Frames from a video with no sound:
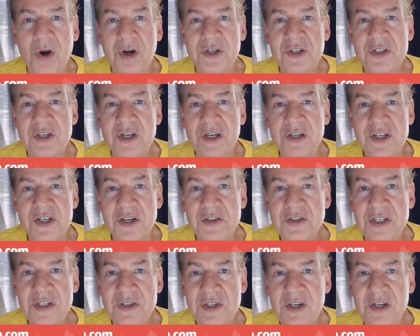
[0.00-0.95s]
works
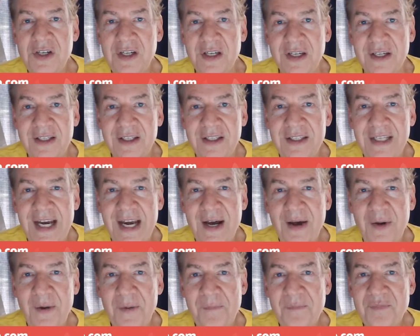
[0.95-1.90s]
just as good.
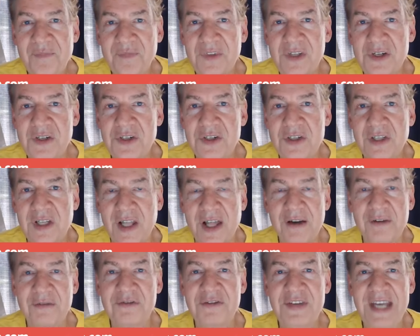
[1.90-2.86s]
Now, there's a
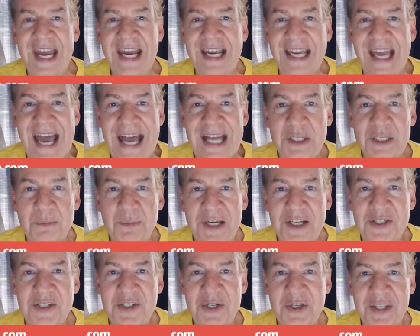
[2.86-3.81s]
lot of tech
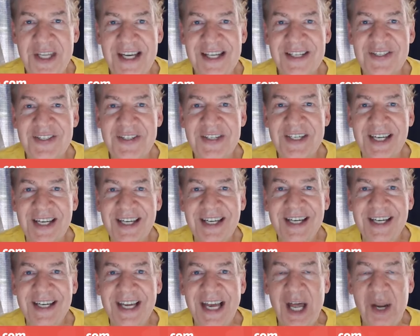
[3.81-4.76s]
aspects to this,
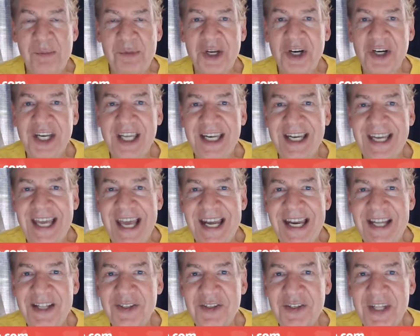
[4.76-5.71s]
and I'm not going to
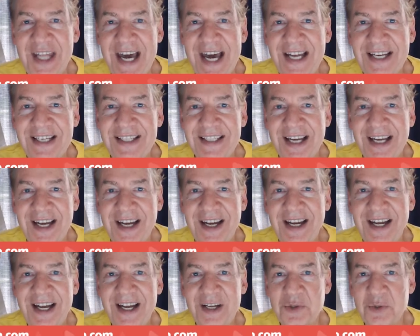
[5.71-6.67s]
get into that
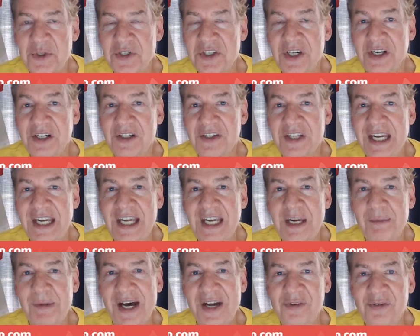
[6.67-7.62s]
uh, as we start
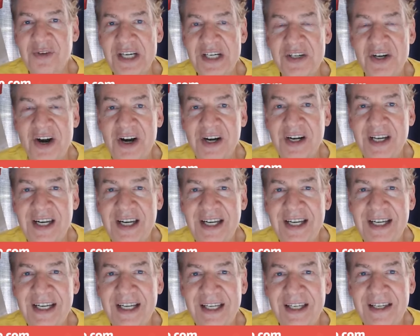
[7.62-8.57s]
thinking about
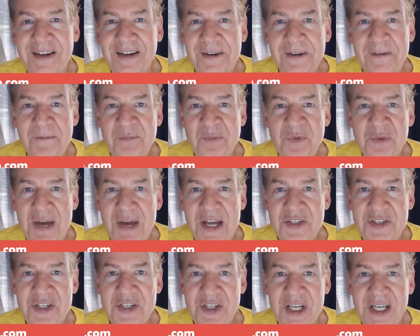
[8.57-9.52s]
retargeting and
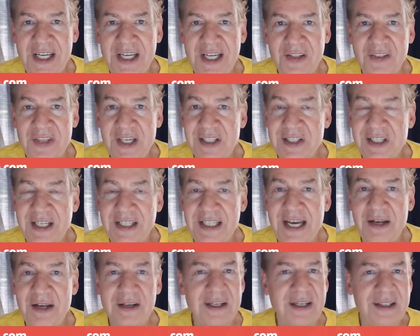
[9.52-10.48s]
messaging and things like
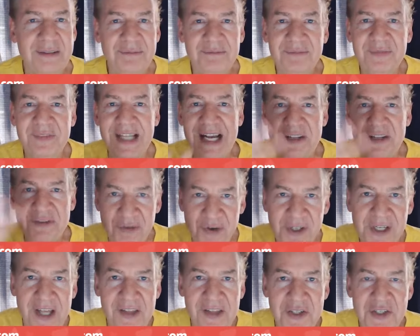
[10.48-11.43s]
that. Uh, that's
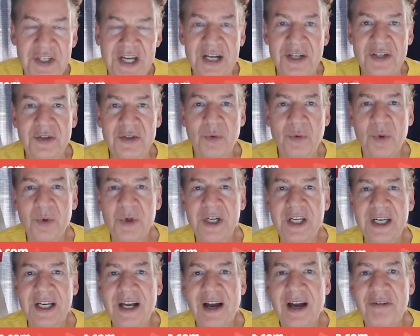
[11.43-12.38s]
for another session. What we're
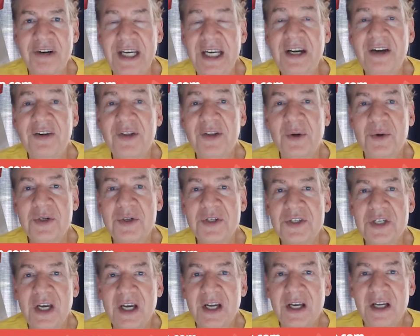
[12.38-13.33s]
going to cover here, though,
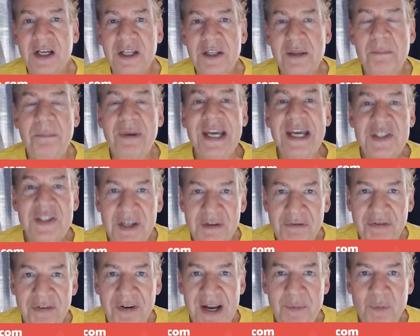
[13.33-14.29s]
is the
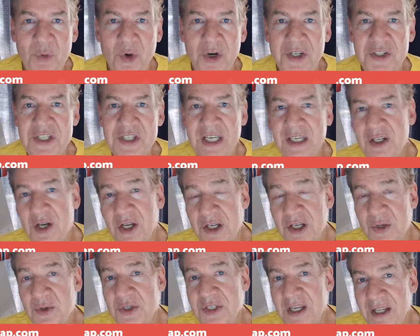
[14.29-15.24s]
basic frameworks that you
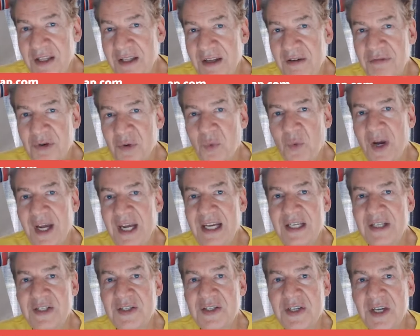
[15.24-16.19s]
can use and the different
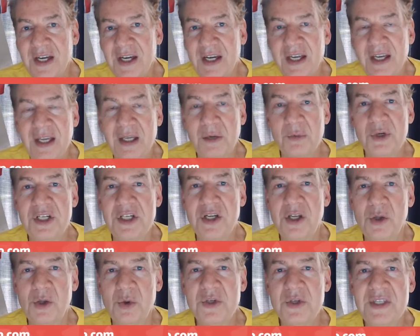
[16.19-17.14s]
ways in
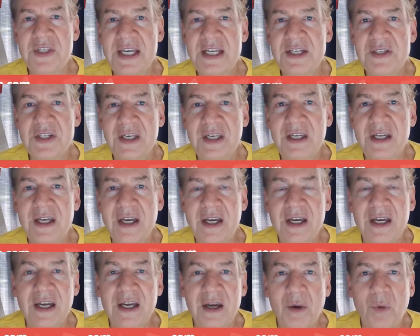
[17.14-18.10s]
which you use these and
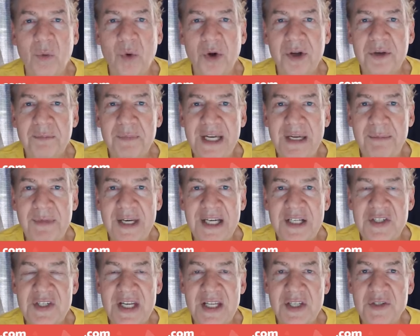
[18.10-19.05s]
what may
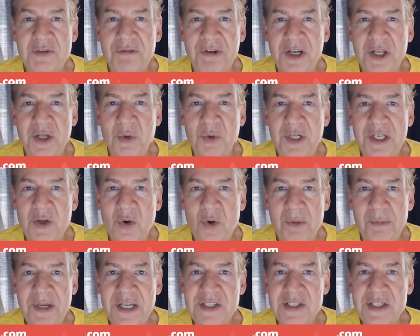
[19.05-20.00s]
make sense for you and
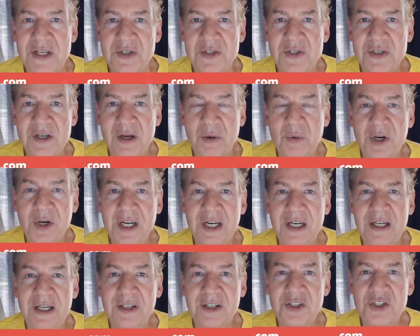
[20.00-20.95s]
your business. So we're
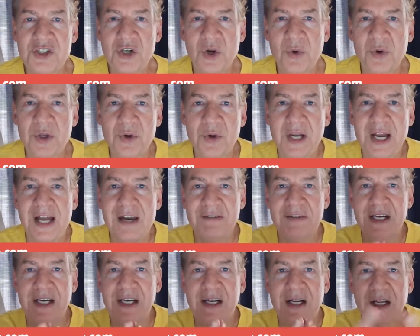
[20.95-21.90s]
going to show you kind
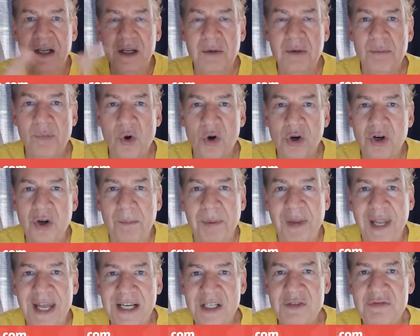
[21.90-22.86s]
of a more
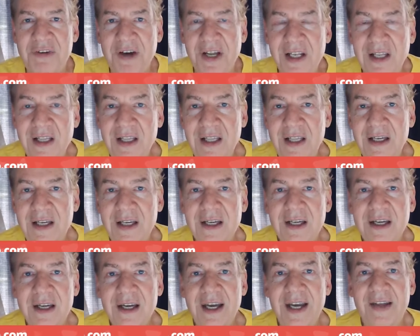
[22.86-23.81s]
complex funnel
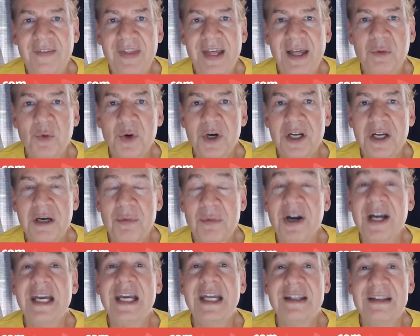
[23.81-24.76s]
and then we're going to
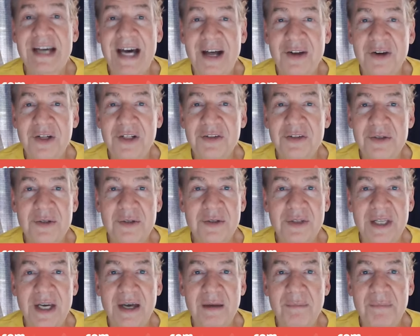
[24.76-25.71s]
break it down into
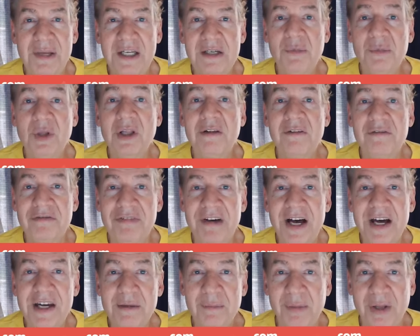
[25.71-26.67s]
the minimal
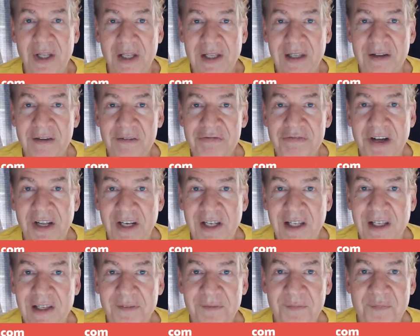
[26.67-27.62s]
viable
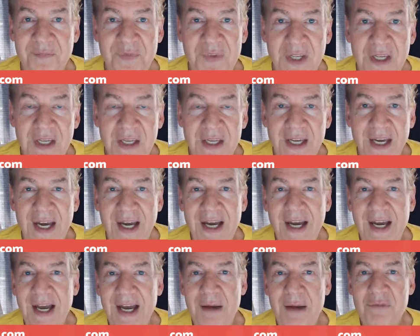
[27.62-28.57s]
funnel,
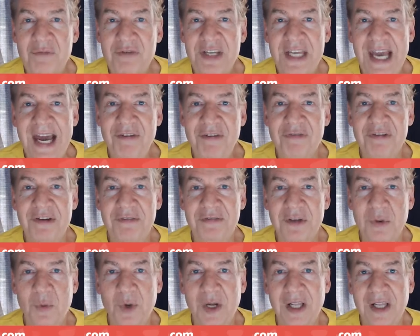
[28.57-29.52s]
uh, MVF,
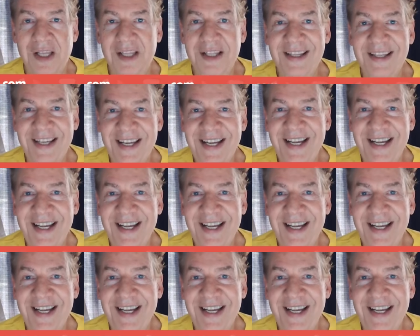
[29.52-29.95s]
if you will.